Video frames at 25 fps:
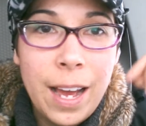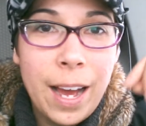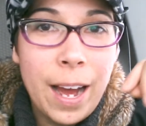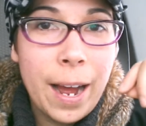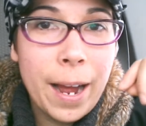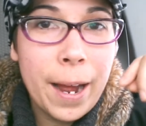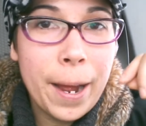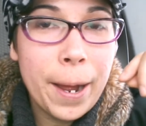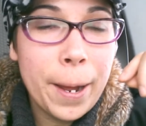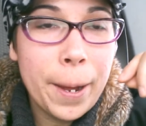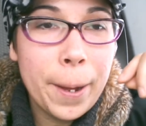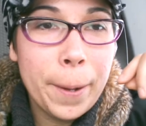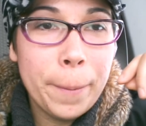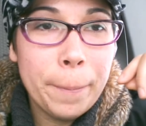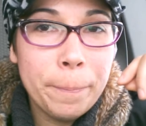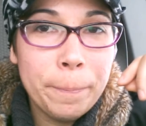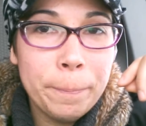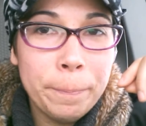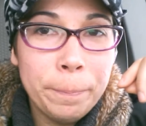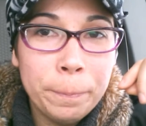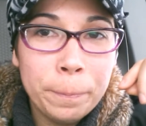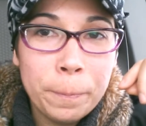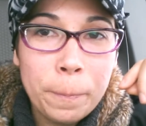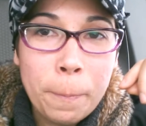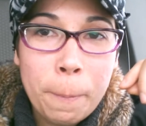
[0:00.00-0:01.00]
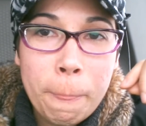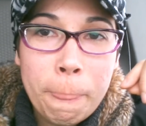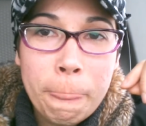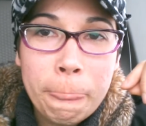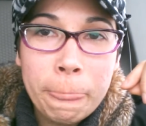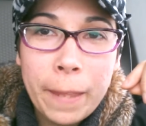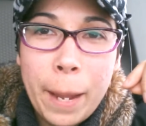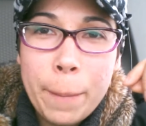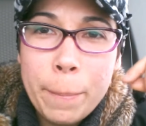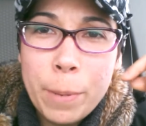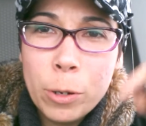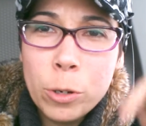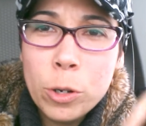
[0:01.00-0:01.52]

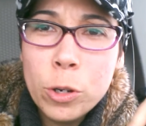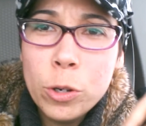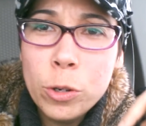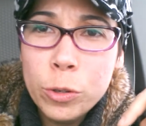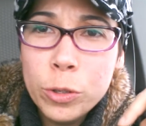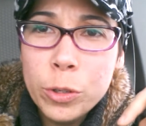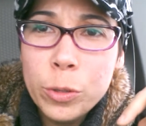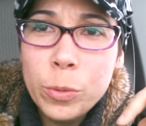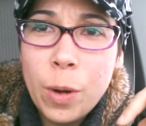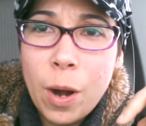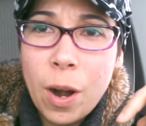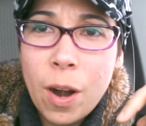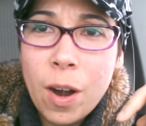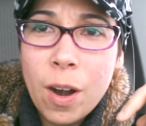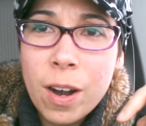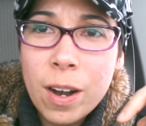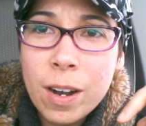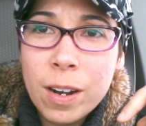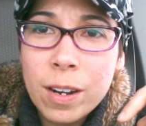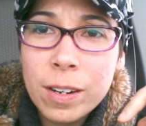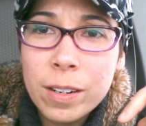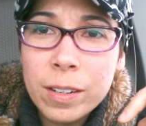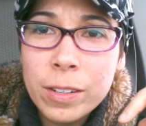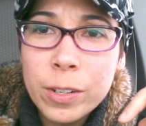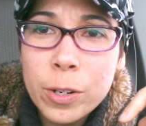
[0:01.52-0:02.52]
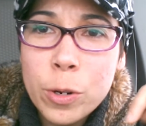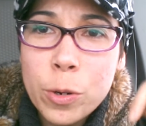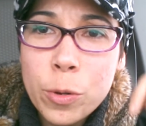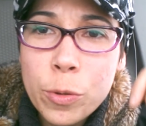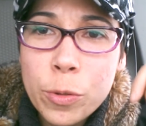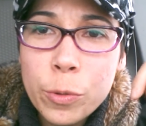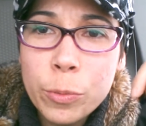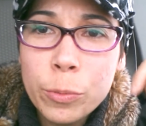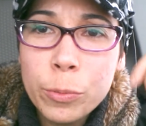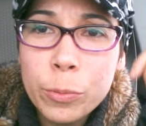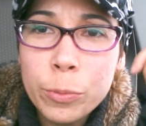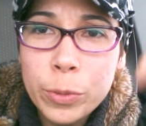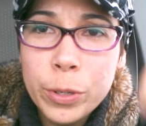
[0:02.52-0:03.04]
about who you are, who
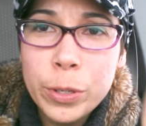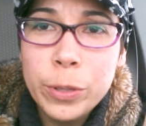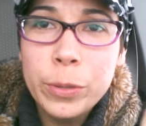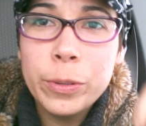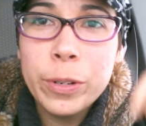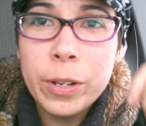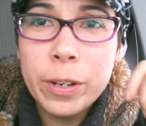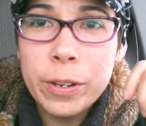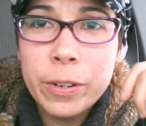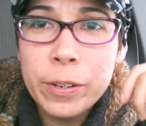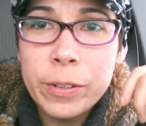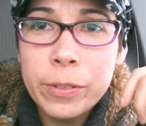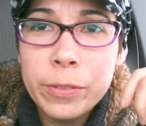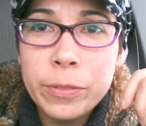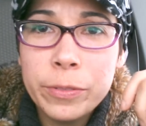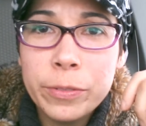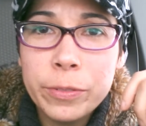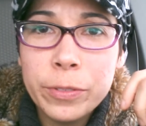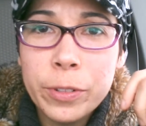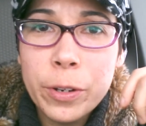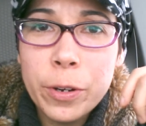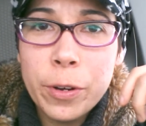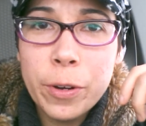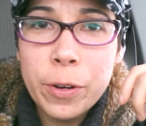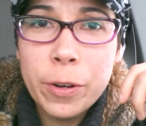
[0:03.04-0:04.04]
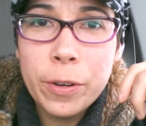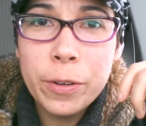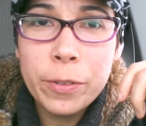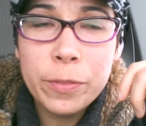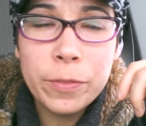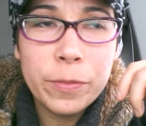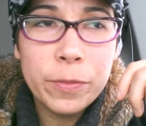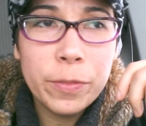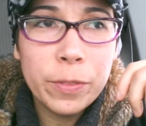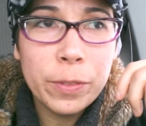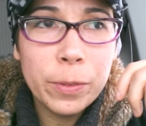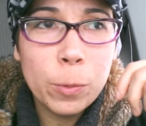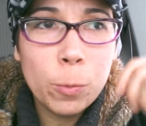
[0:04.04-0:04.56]
the root of
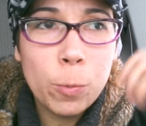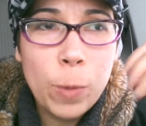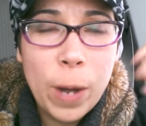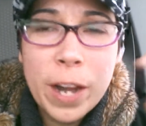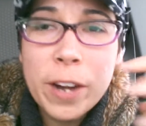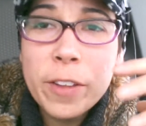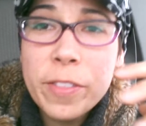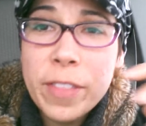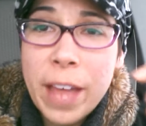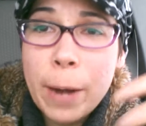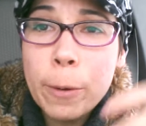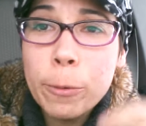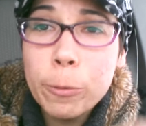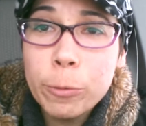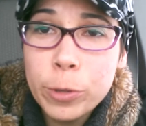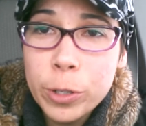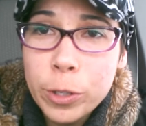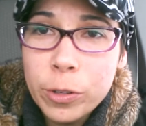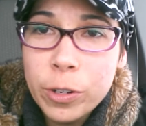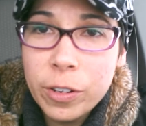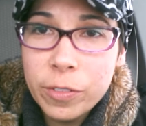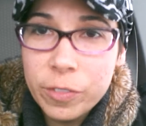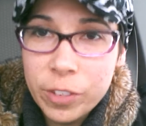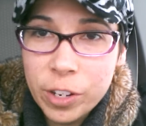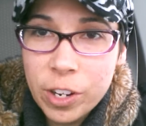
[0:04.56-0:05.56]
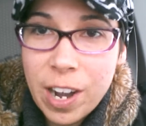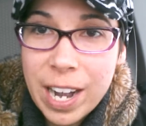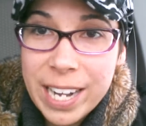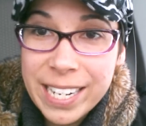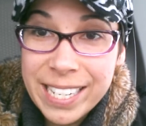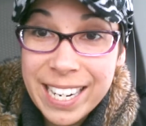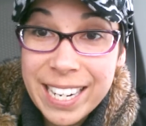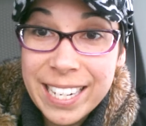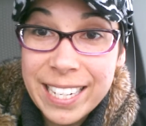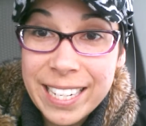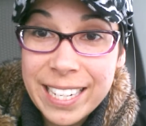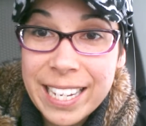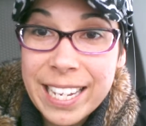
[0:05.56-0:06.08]
where that root of your
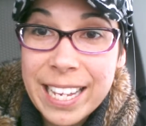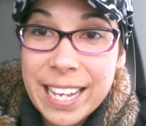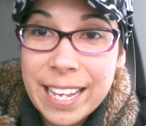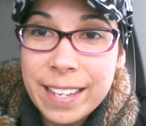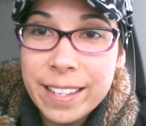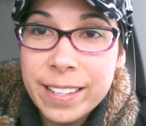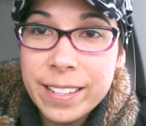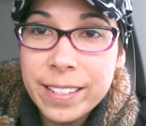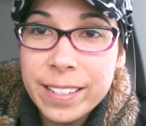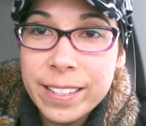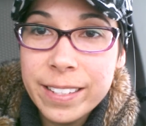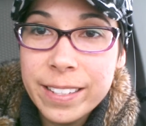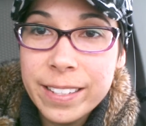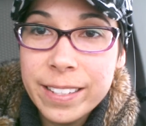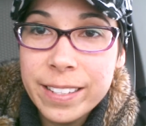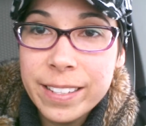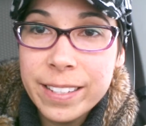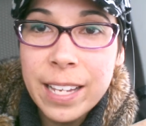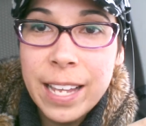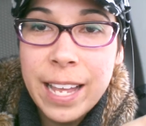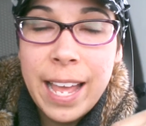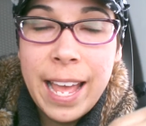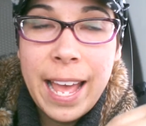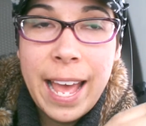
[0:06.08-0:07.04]
identity is.